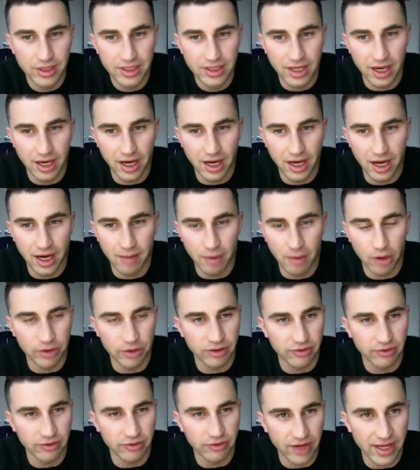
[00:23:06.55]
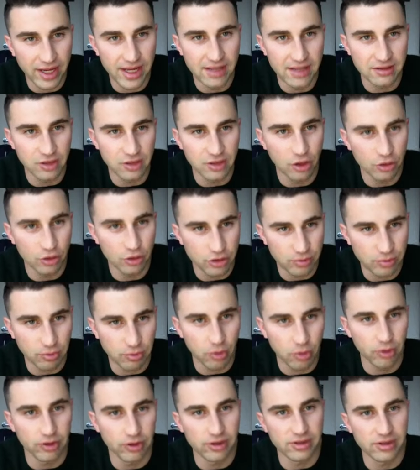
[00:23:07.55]
All your fans, all our
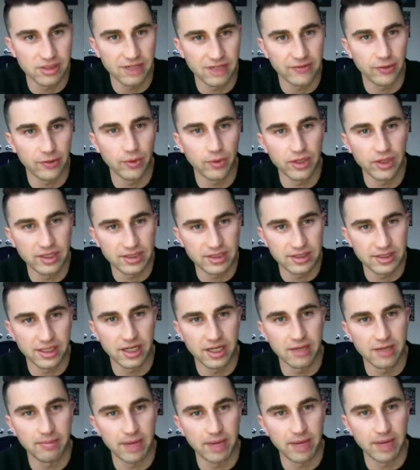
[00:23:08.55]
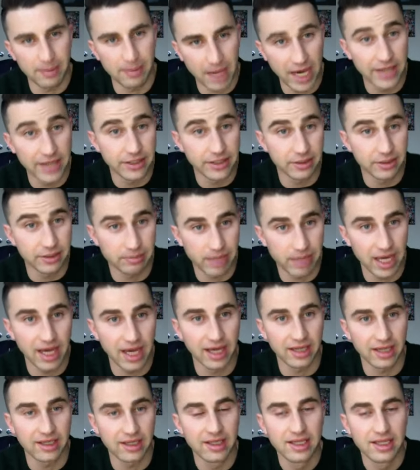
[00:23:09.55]
supporters, everyone is there behind your back.